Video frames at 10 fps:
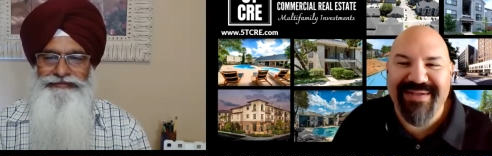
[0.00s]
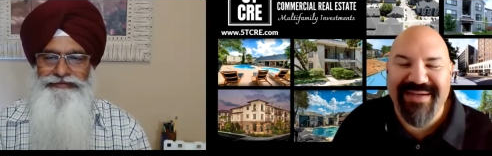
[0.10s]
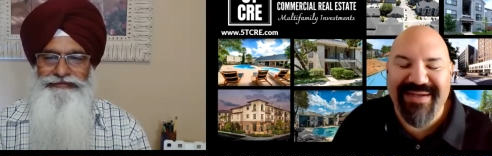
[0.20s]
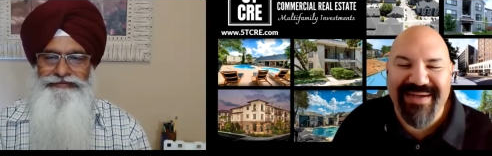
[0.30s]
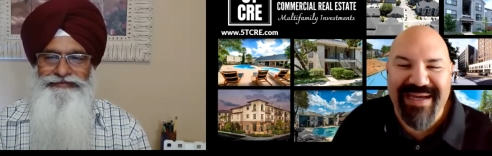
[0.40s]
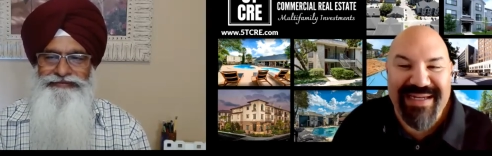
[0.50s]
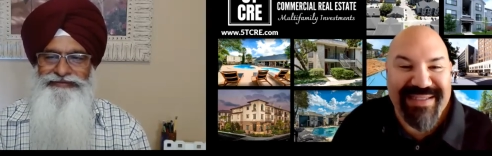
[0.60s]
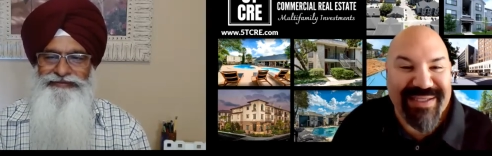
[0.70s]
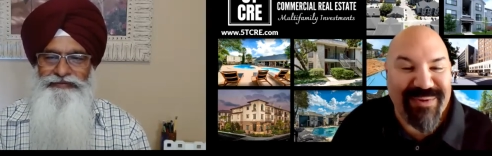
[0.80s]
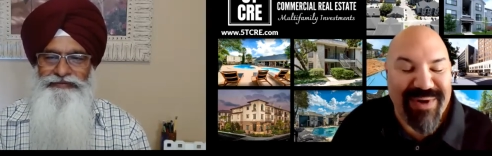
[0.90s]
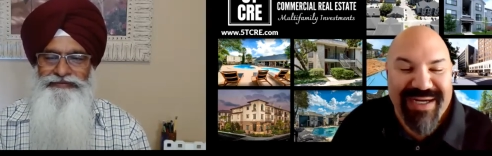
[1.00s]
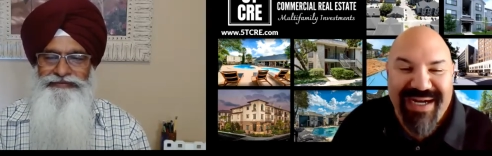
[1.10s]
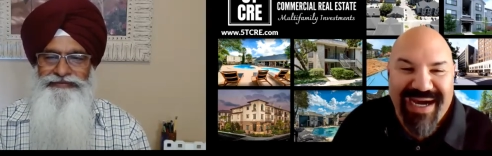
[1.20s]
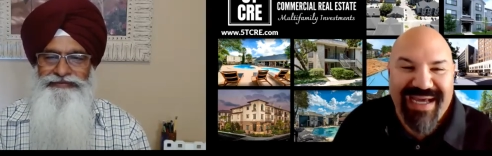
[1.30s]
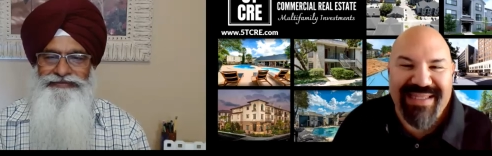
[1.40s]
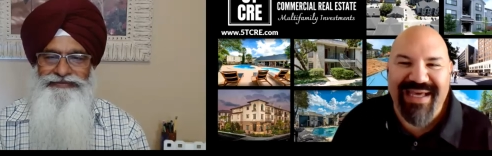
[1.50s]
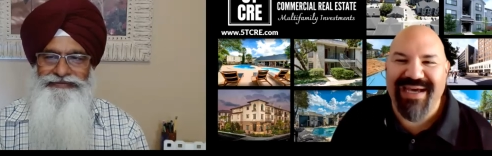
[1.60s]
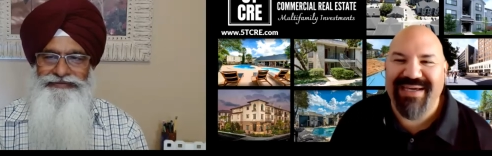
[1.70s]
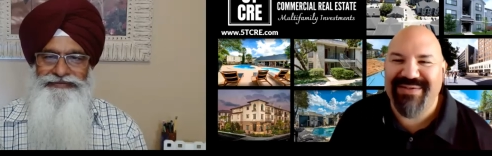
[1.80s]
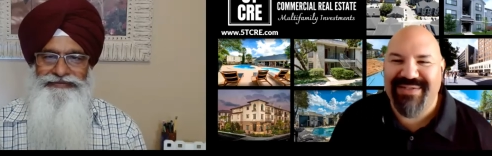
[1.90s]
Speaker 1: Uh, anything you wanted to
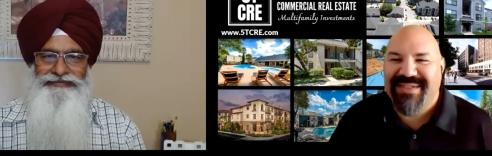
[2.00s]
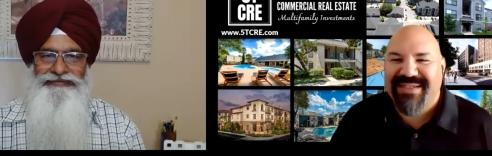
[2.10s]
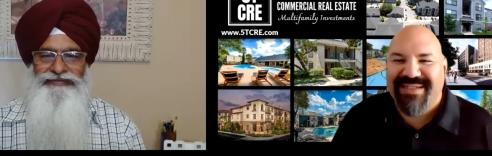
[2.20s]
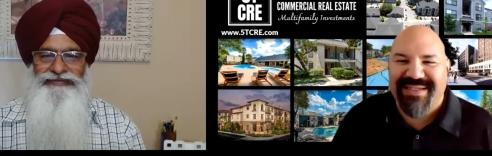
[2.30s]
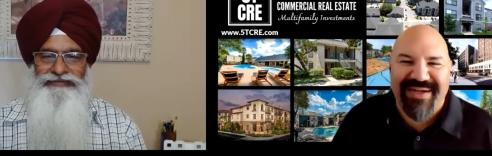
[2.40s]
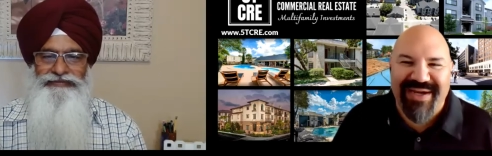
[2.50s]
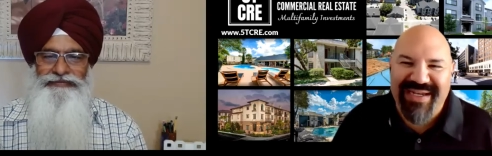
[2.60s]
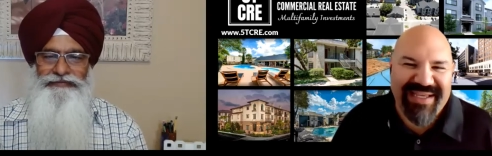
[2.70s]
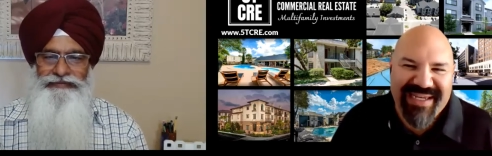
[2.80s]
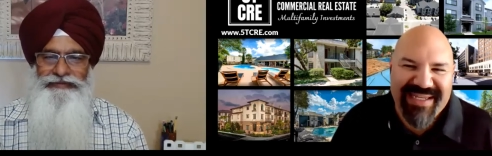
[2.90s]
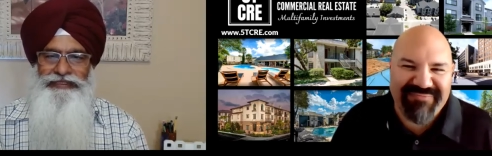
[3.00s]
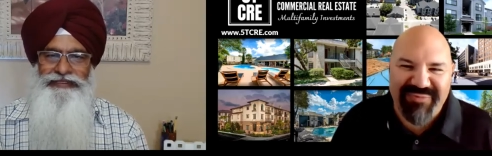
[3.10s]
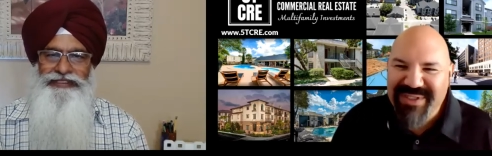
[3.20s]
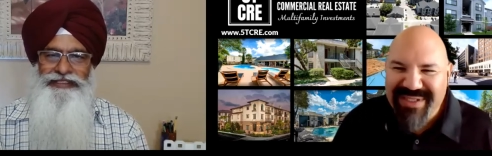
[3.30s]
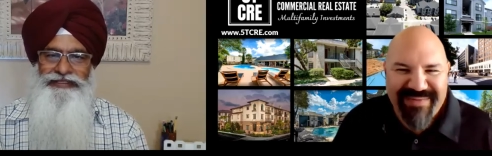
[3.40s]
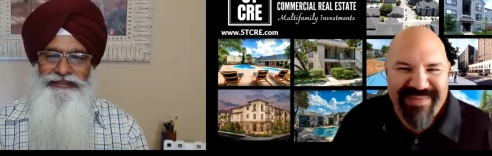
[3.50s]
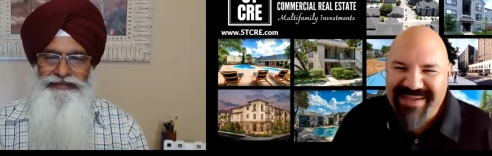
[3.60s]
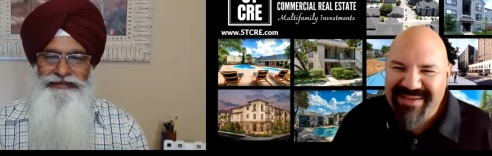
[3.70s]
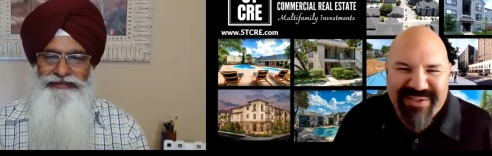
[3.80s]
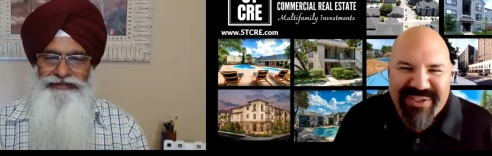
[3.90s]
highlight, or you know, any any wisdom,
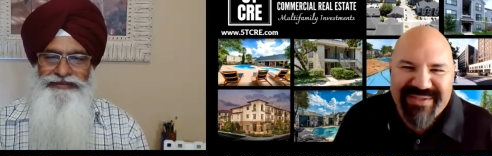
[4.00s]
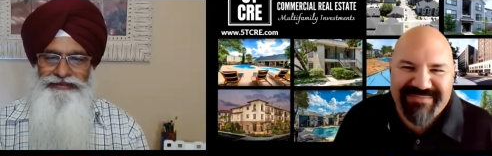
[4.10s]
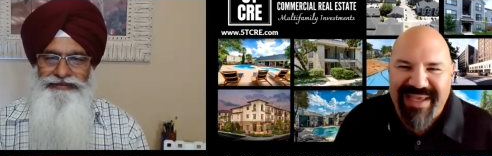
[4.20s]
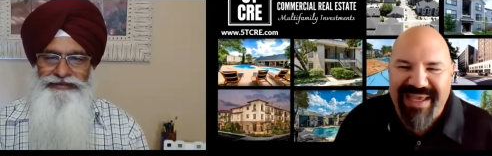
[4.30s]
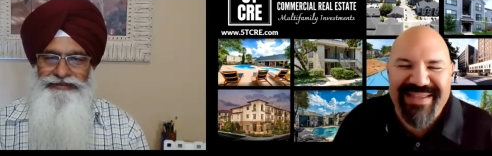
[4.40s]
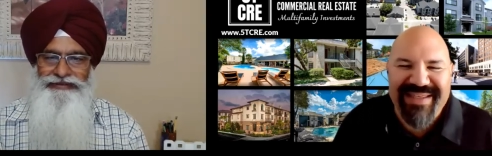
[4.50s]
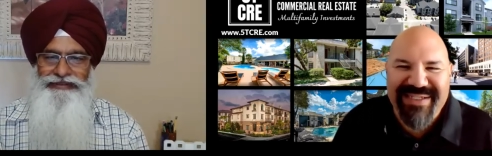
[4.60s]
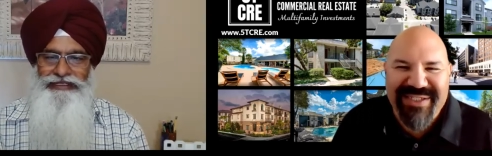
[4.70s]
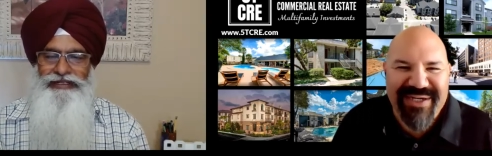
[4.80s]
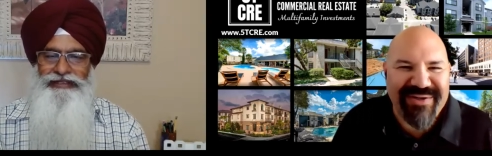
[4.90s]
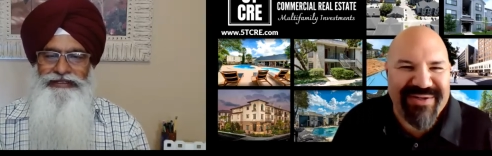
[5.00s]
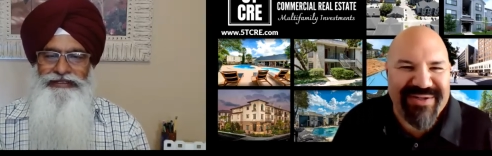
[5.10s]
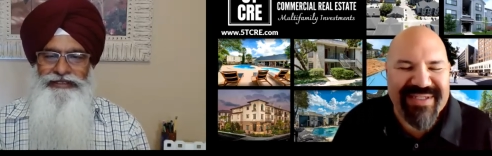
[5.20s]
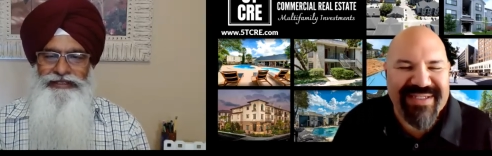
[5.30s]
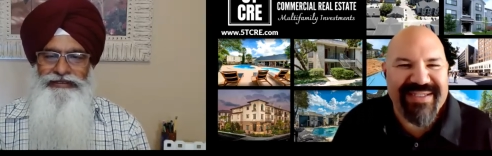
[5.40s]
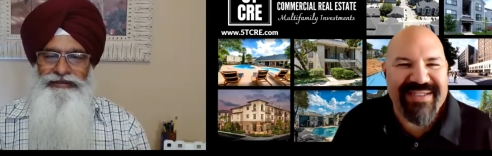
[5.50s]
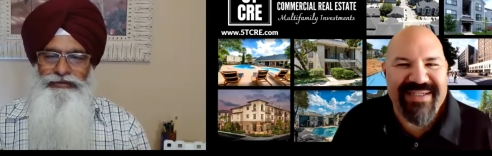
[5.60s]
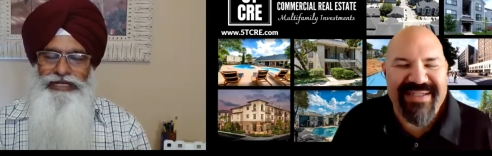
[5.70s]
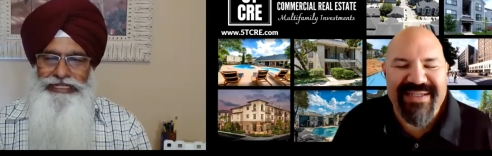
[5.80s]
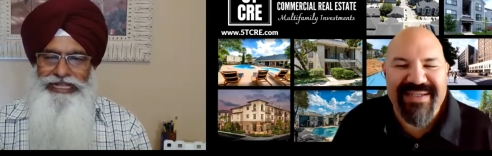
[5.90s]
any, just anything in general?
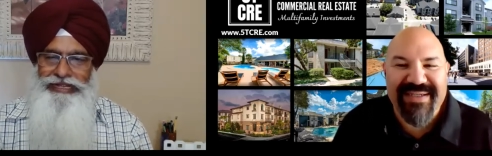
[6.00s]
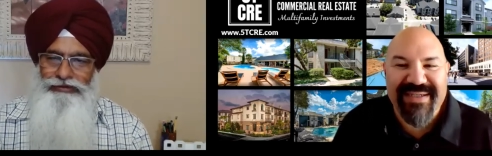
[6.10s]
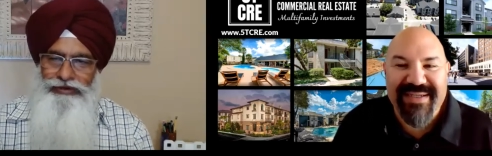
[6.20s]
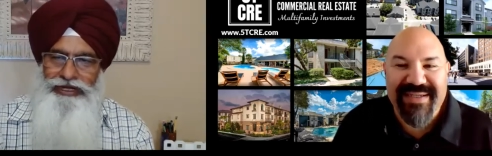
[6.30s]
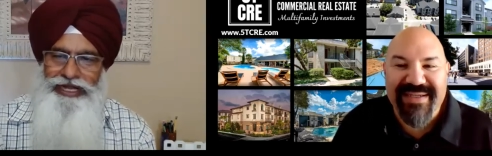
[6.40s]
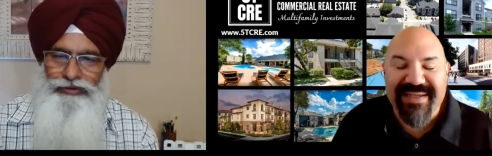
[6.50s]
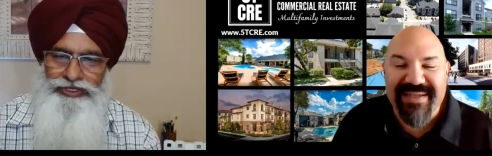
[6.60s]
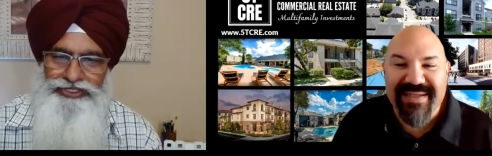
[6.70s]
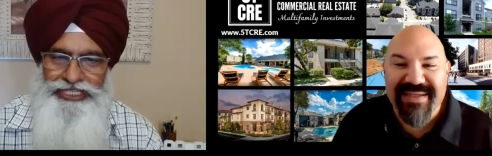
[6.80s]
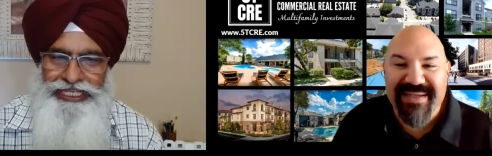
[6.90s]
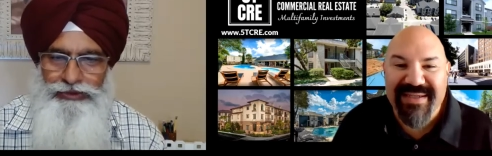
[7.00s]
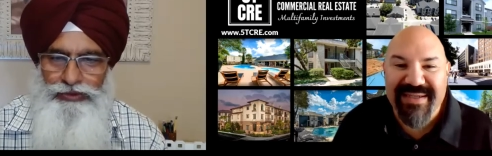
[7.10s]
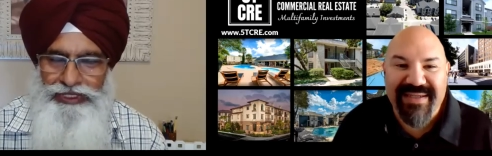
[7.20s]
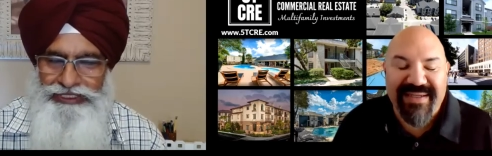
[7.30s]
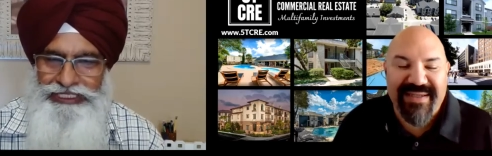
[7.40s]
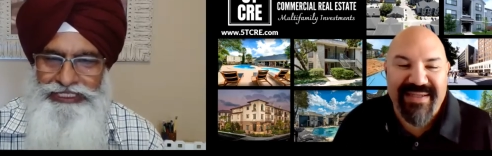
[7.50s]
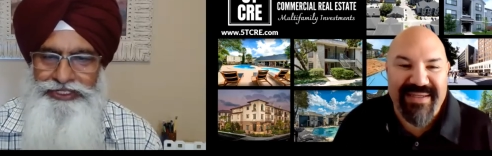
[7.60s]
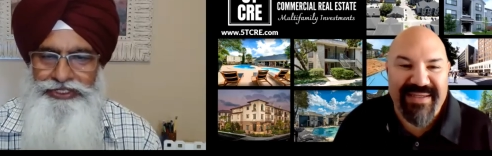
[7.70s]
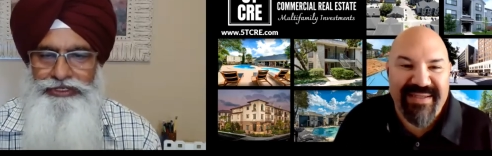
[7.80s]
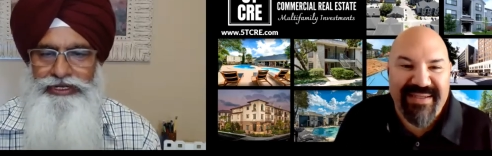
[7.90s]
Speaker 2: Well, I want I want to say one thing to
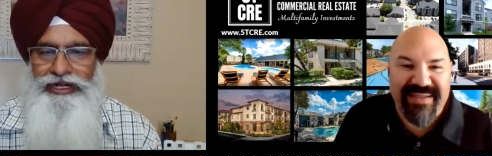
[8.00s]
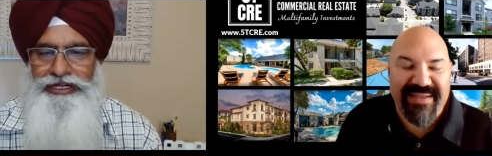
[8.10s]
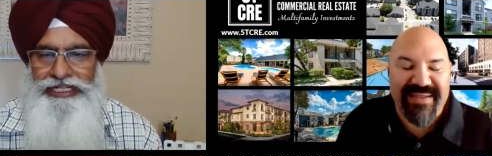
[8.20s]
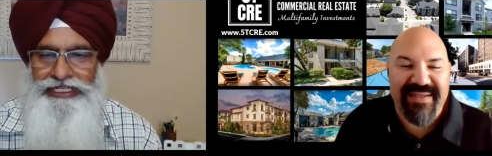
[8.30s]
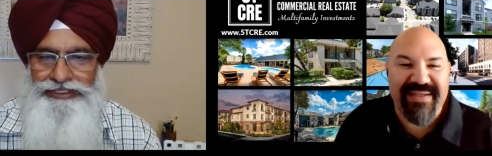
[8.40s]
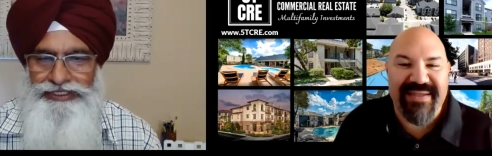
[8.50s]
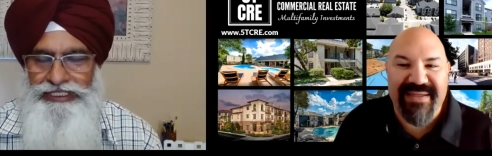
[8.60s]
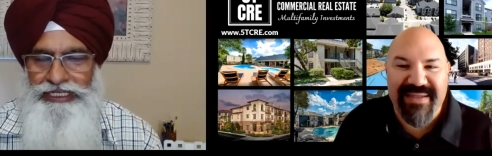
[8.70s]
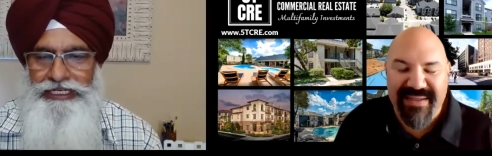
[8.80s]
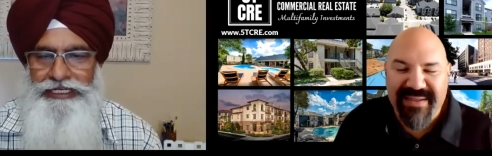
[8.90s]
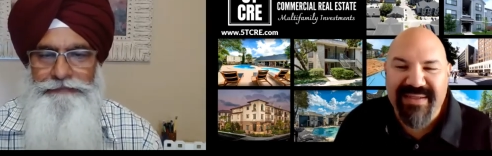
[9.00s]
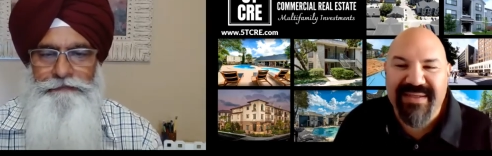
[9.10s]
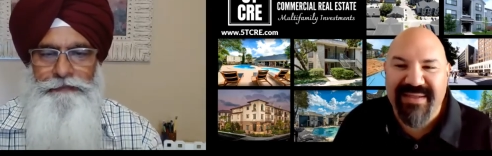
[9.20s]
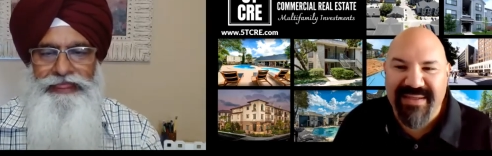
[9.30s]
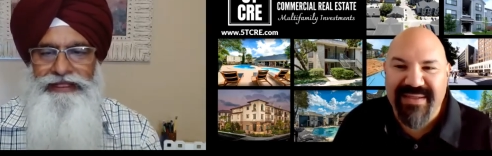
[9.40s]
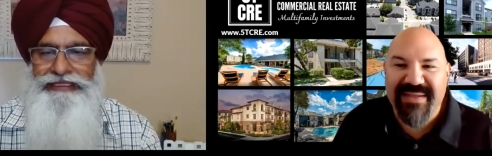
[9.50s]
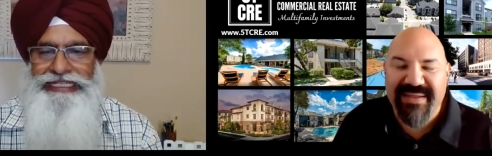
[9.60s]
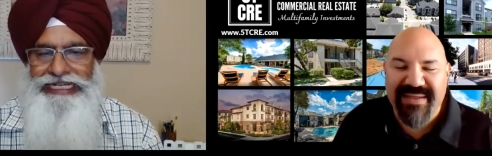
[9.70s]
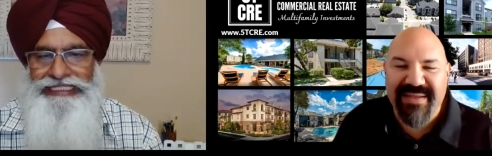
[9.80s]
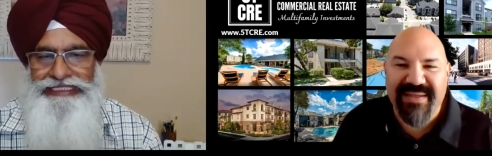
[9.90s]
your audience uh,
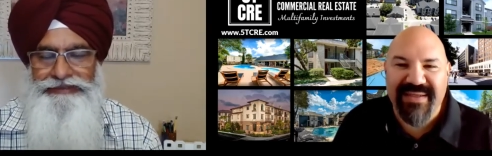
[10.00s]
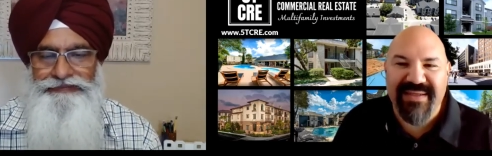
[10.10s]
that